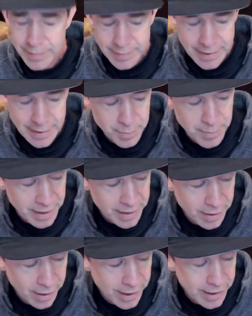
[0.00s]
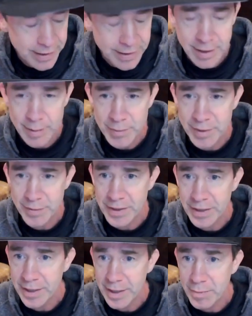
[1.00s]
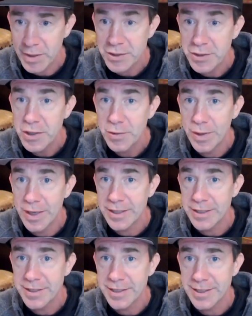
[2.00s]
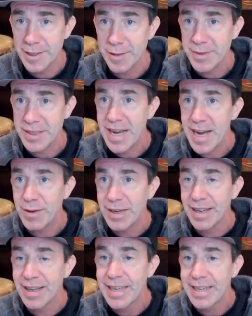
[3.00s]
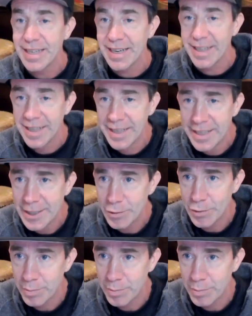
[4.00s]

That's my thought in terms of your number two on your systems and how we link it to a